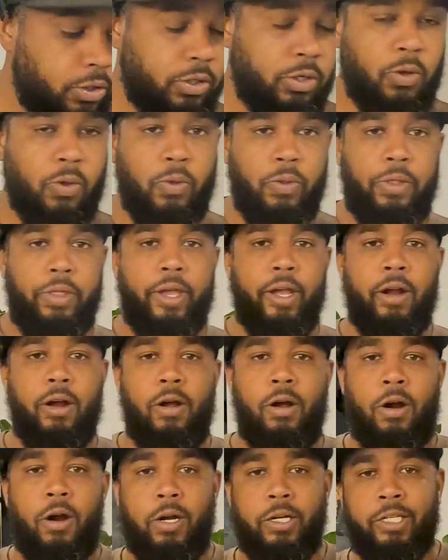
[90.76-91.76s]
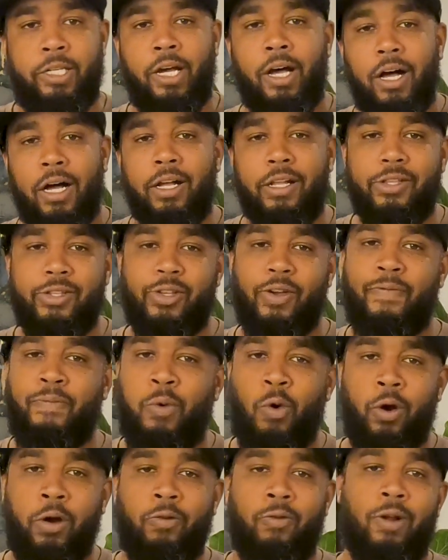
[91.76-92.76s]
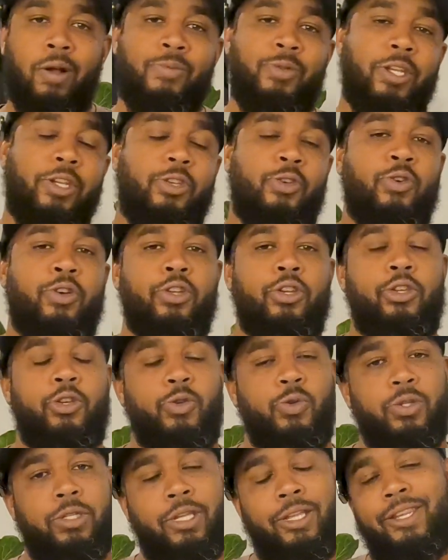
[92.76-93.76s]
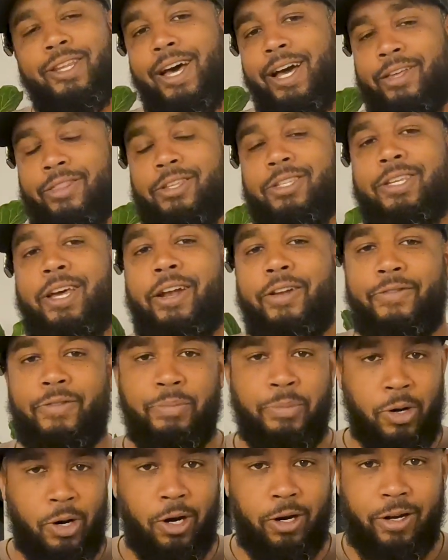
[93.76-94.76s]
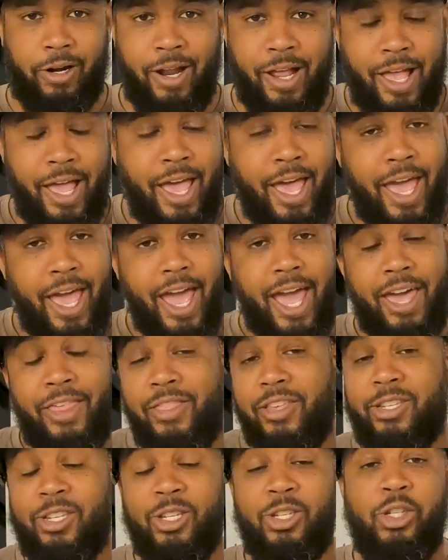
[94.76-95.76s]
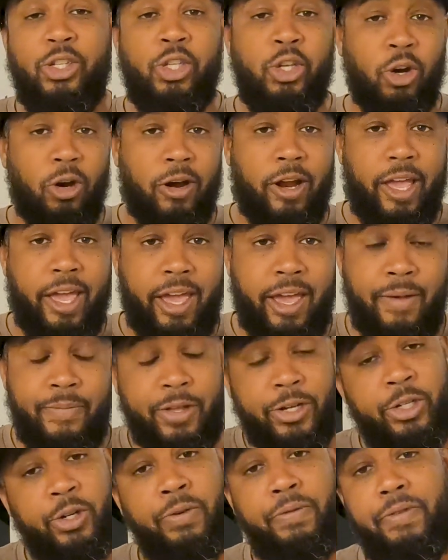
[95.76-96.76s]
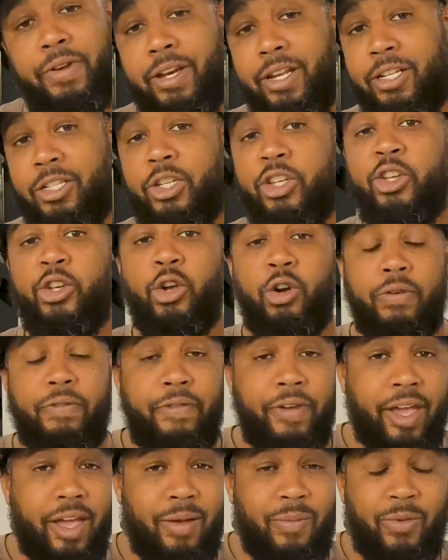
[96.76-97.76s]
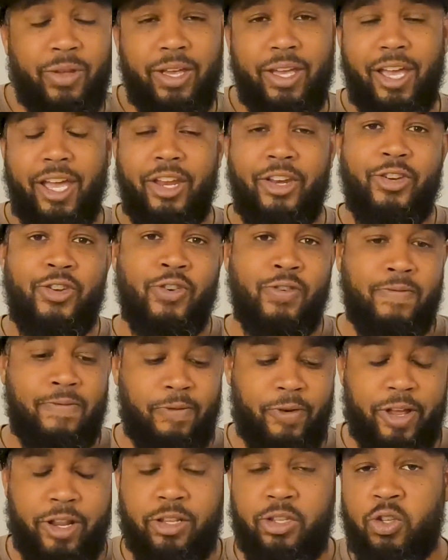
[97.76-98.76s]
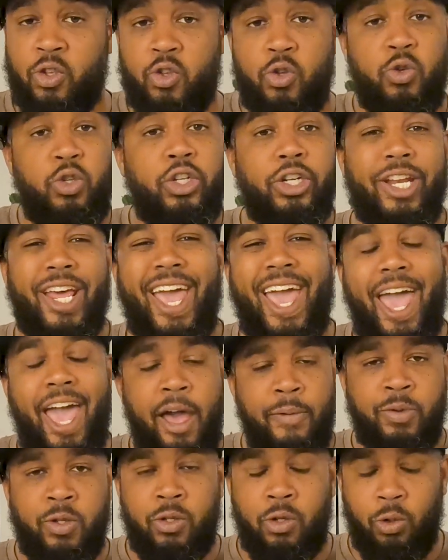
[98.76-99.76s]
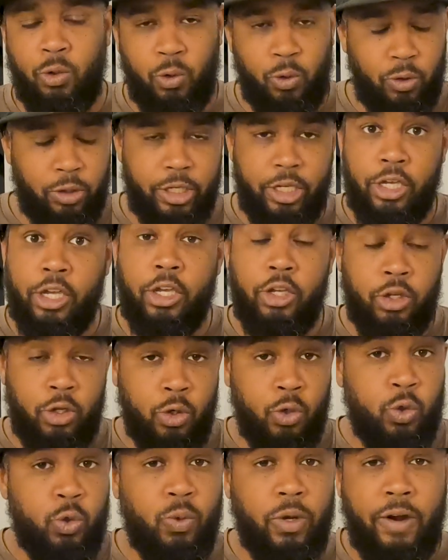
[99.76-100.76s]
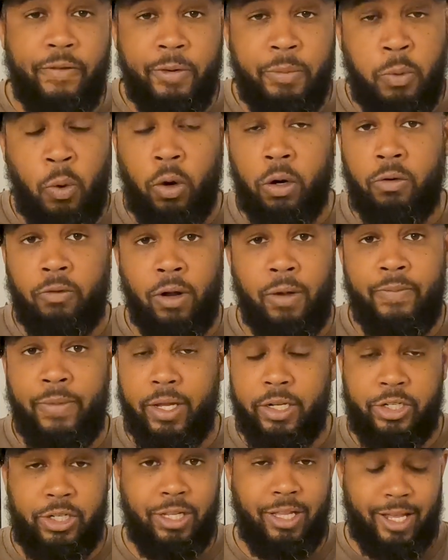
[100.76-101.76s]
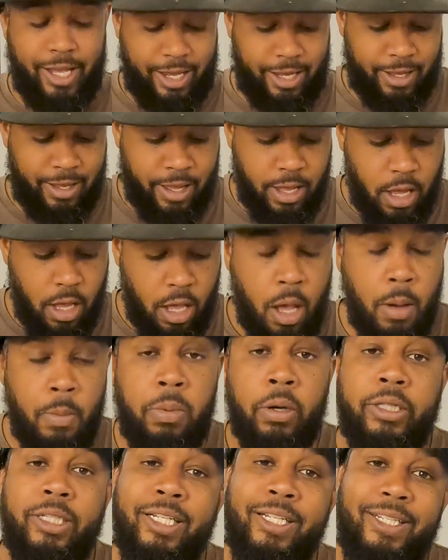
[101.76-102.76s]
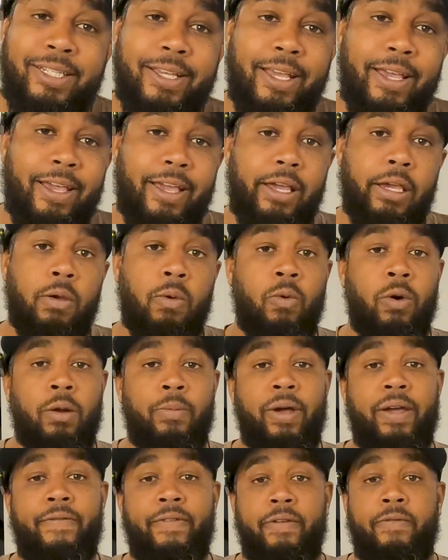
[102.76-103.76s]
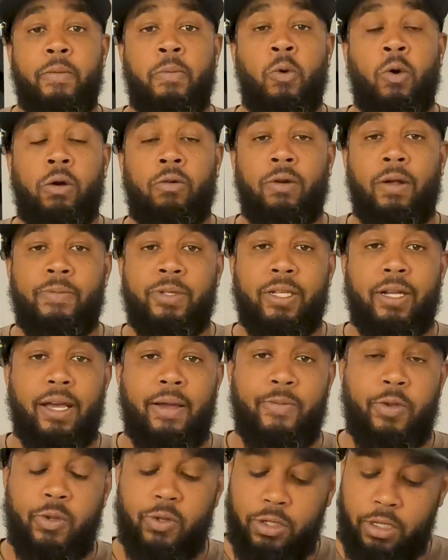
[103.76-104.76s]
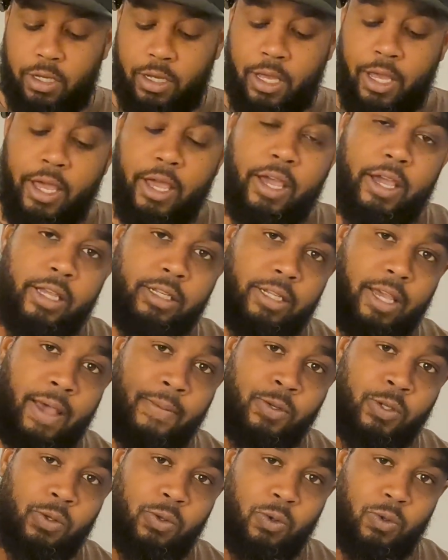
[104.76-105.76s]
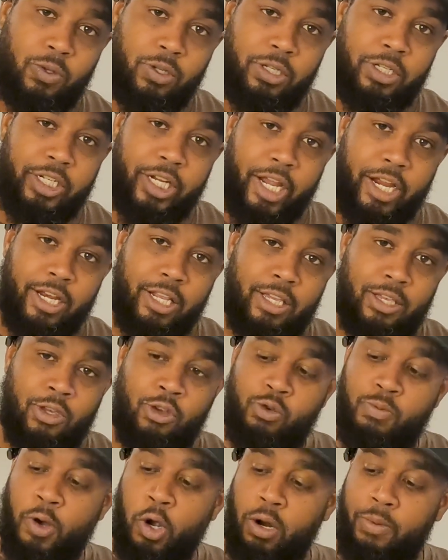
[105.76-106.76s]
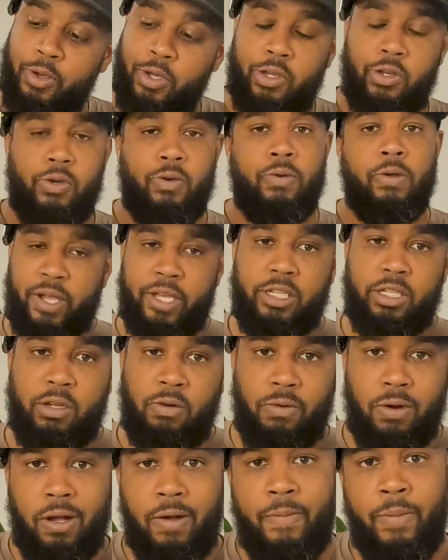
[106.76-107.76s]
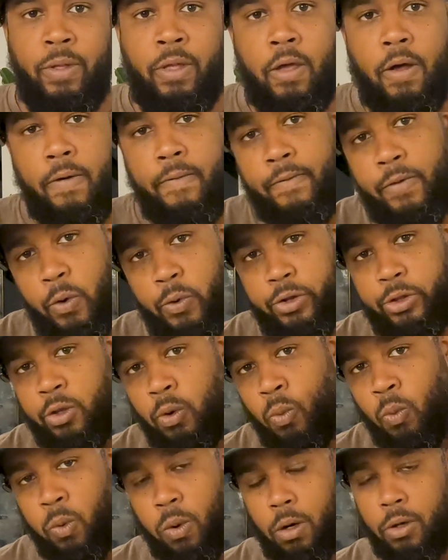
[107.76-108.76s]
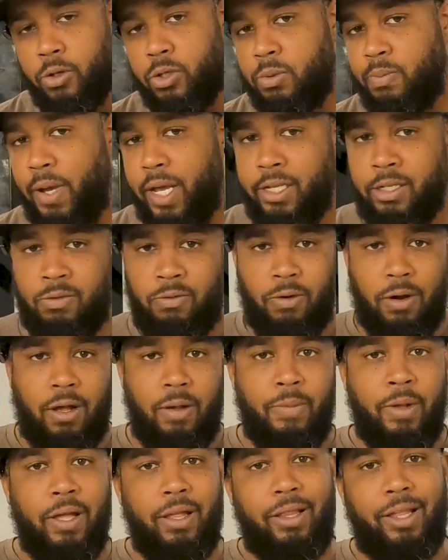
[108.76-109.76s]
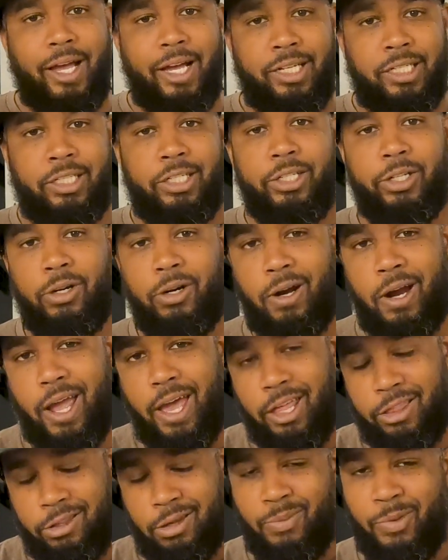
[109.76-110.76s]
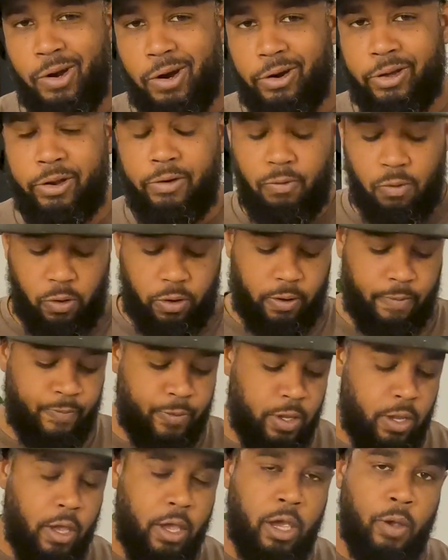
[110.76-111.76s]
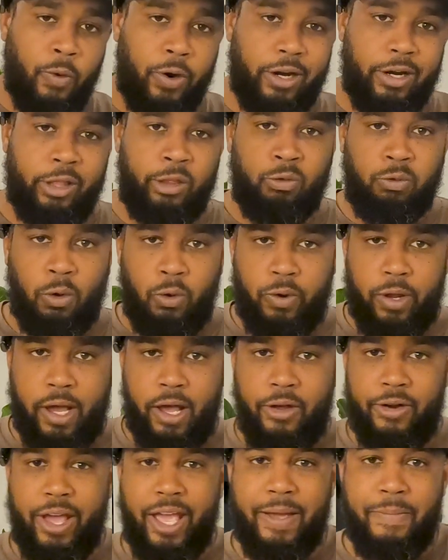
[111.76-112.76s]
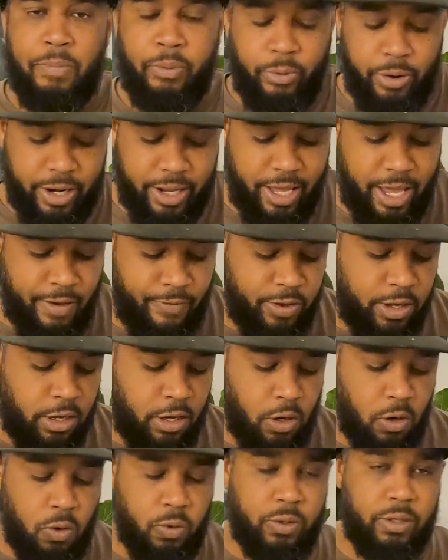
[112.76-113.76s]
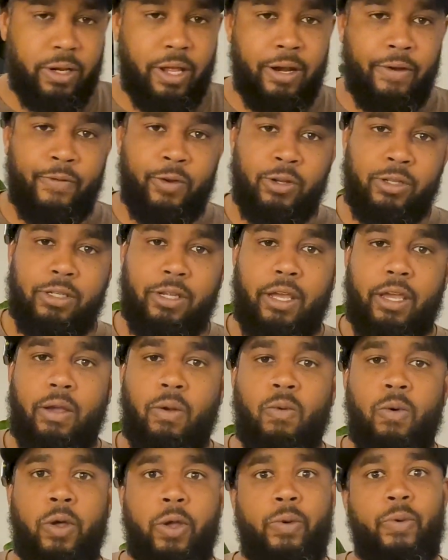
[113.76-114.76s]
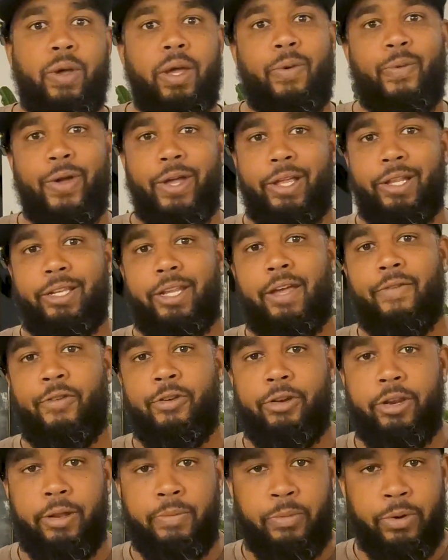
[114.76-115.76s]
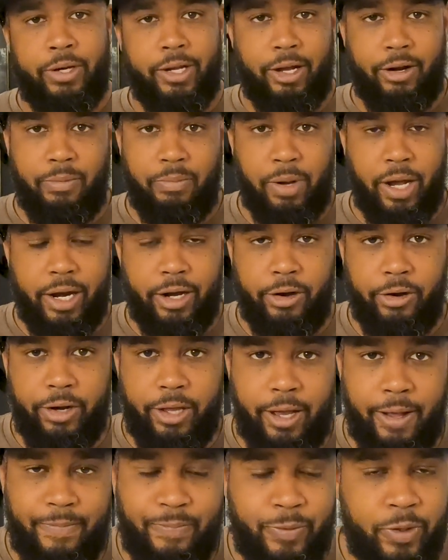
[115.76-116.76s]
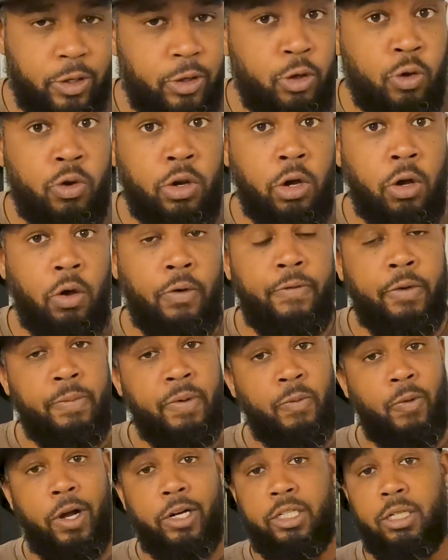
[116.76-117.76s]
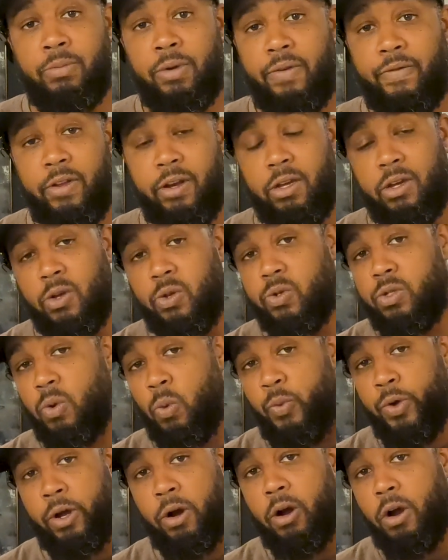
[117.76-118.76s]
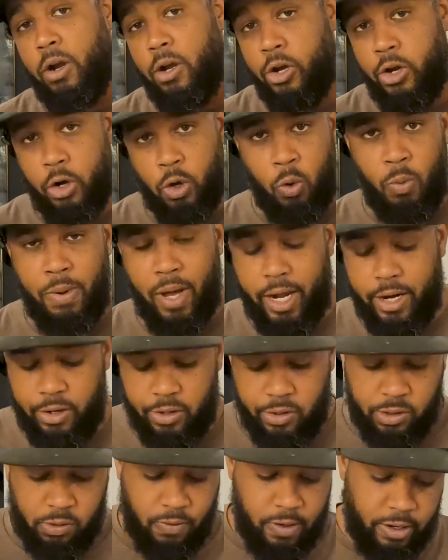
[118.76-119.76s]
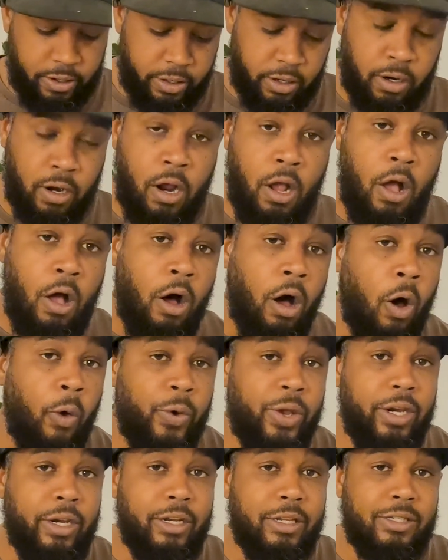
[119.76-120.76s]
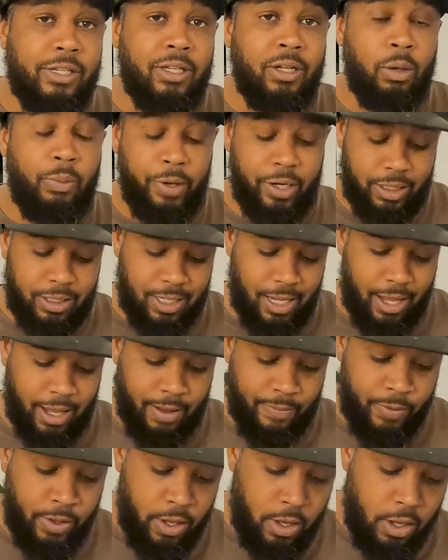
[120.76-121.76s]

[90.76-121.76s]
So there are tons of pork rubs that you could use to knock this out of the park. And this is your ham that you're feeding to your family and your friends, so you should absolutely use whatever pork rub that you like. But today, one of my favorite pork rubs that I'm using is absolutely JDQ Barbecue Spicy Rub. Voted the world's best rub last year at the American Royal. And we're gonna throw down a pretty heavy coat. And if you're saying, wait, David, you didn't put down a binder yet. You know, if you've been watching my videos, we are no binders around here. All we need is a little bit of time.